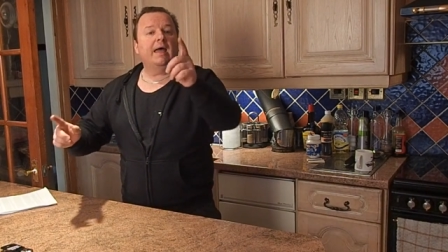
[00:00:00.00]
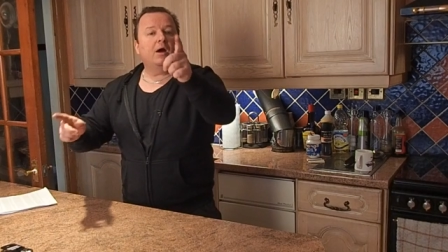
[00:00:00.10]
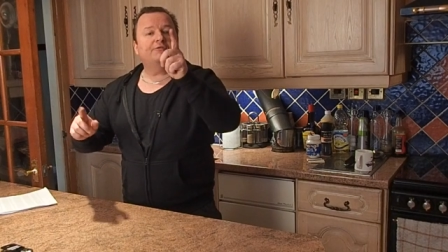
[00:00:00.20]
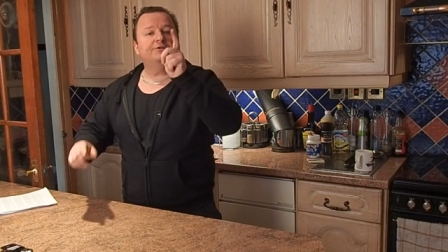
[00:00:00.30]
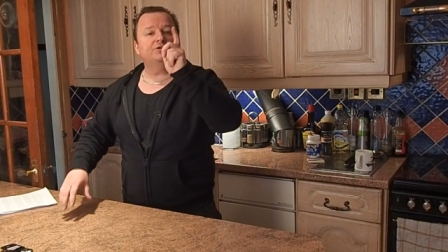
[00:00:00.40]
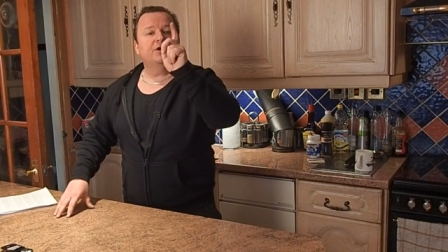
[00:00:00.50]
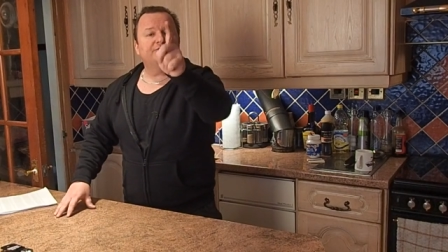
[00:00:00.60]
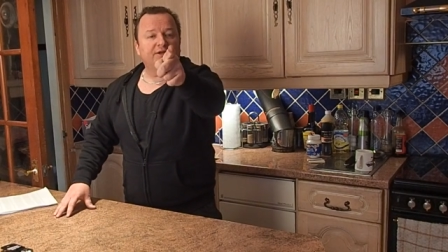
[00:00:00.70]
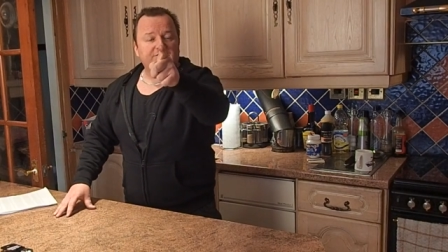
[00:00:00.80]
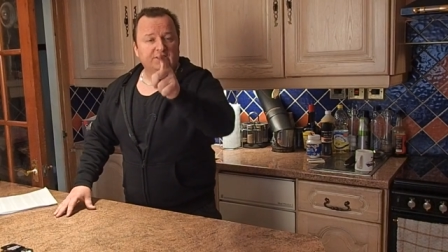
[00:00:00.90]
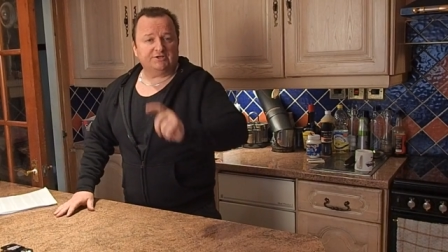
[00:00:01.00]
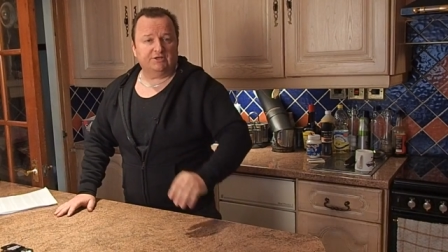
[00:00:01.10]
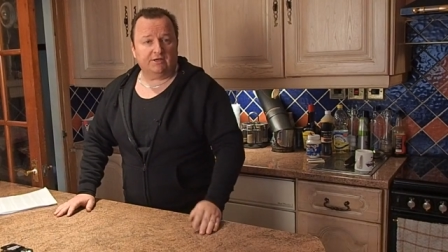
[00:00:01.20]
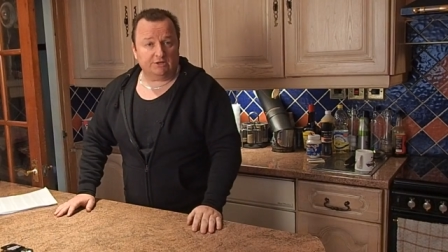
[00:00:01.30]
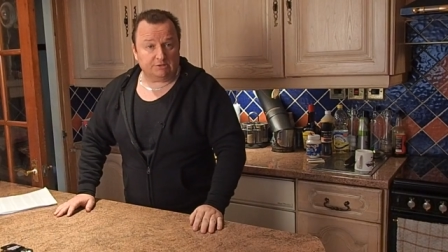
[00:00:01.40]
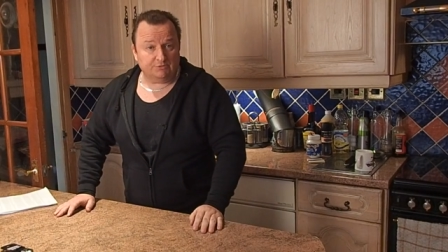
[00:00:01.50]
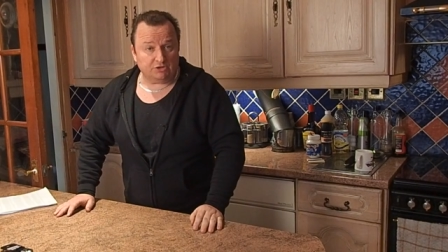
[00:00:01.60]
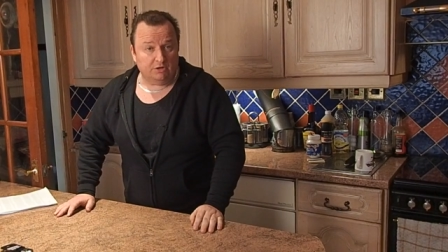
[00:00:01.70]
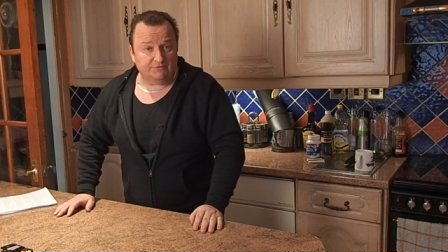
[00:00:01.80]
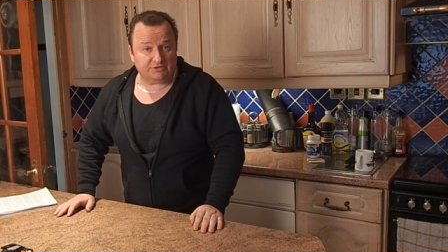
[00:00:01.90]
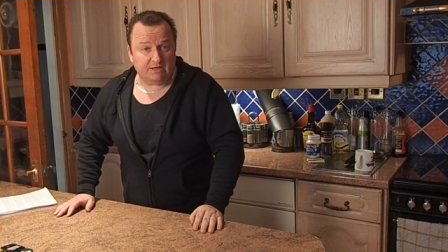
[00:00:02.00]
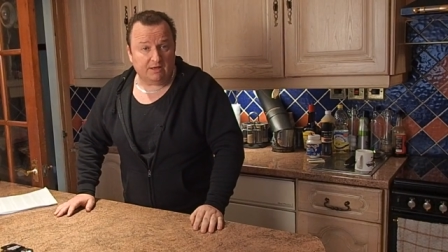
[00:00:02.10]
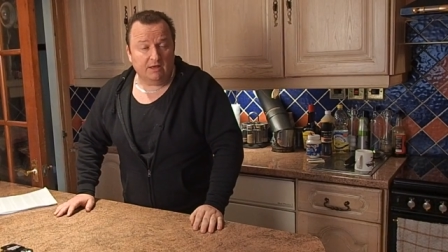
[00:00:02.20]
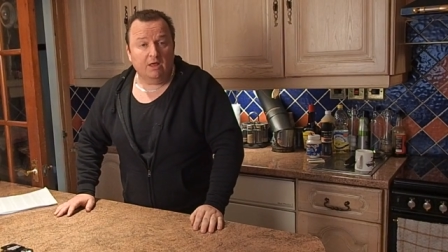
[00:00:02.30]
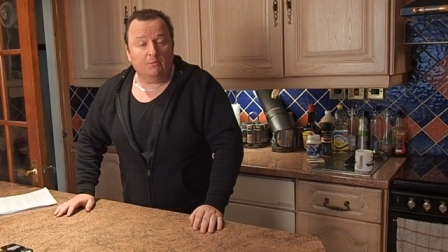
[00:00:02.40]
Halfords, fantastic customer service there.